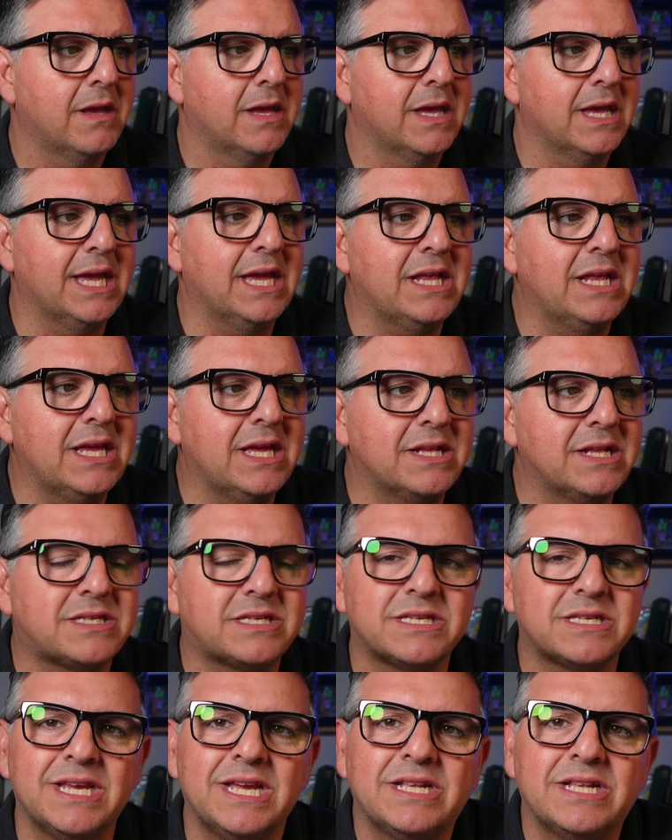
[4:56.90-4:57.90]

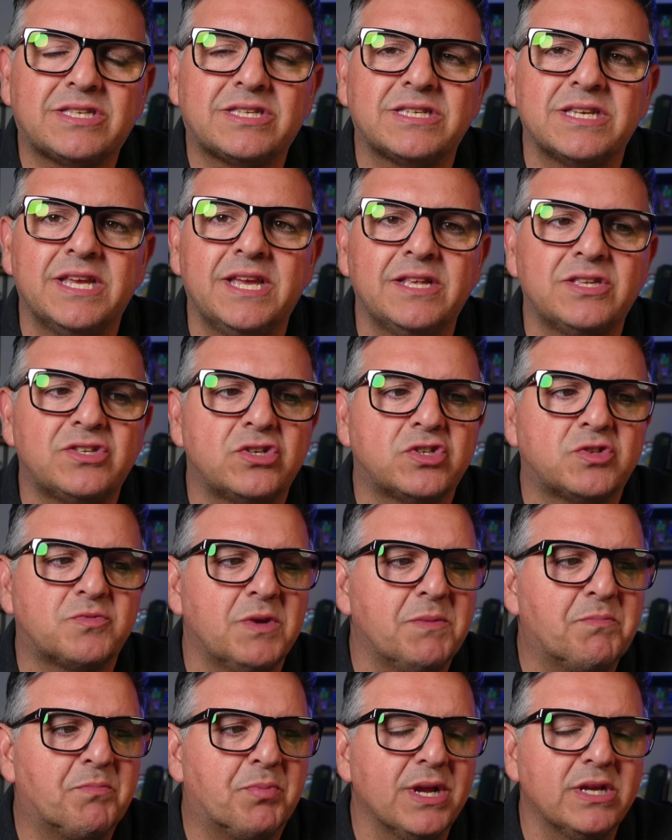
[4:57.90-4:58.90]

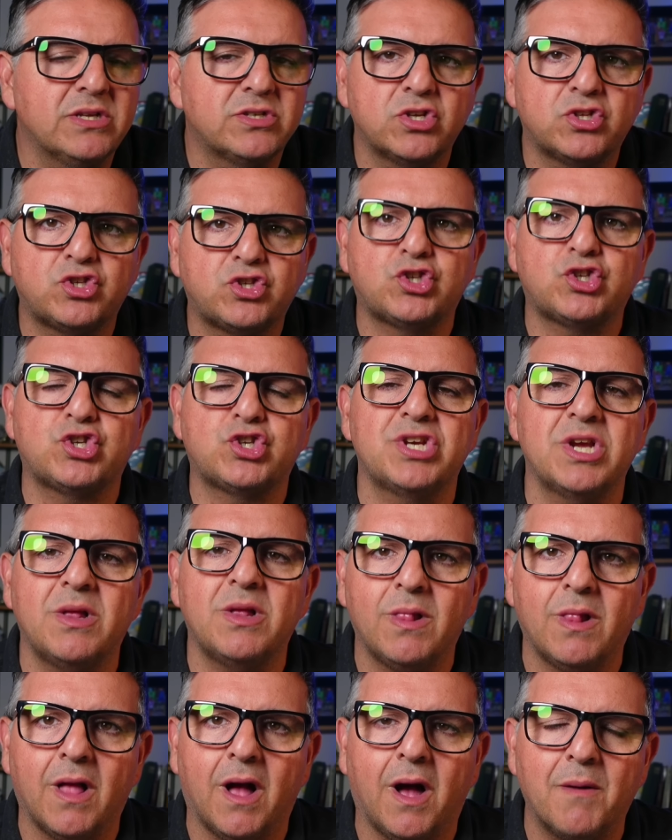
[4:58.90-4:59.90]
It brings a
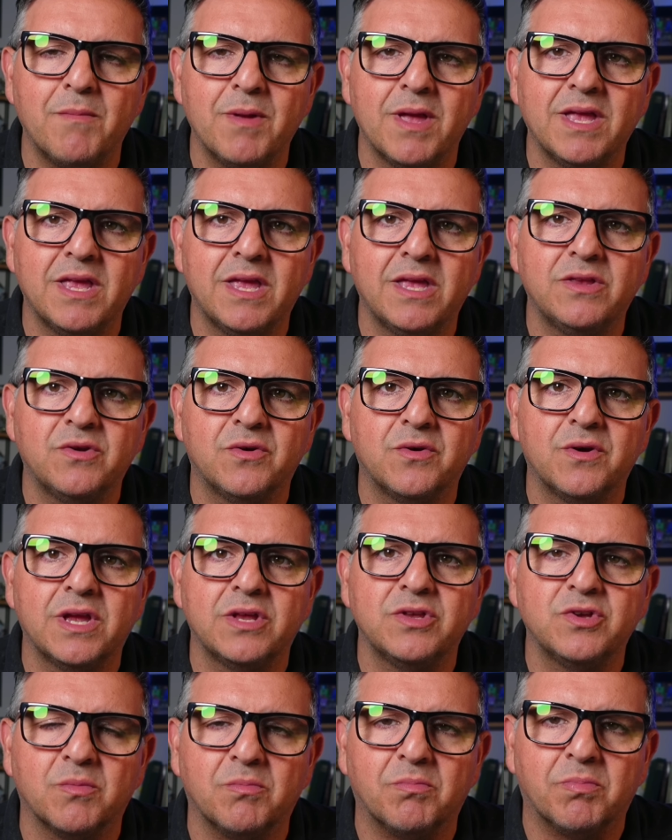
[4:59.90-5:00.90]
chill up in
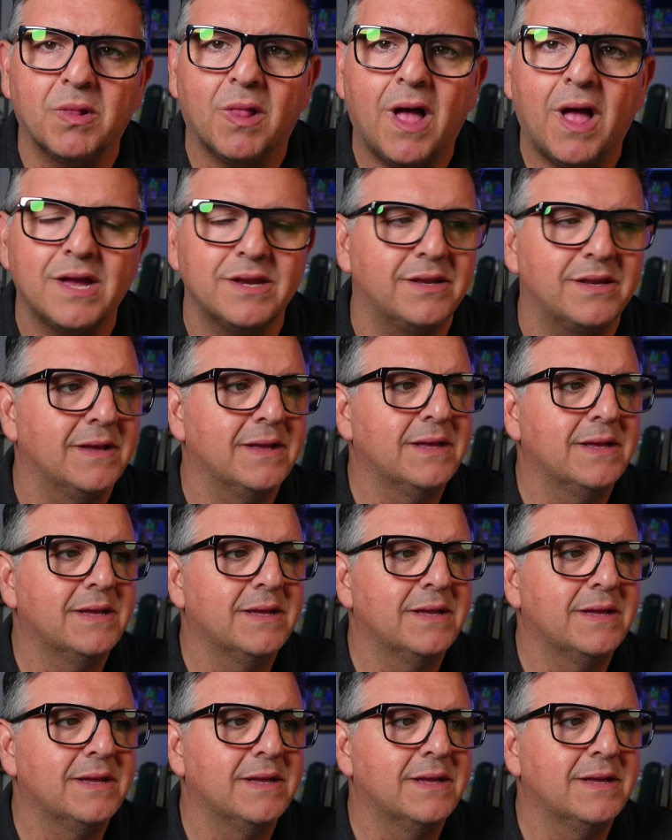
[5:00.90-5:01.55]
your blood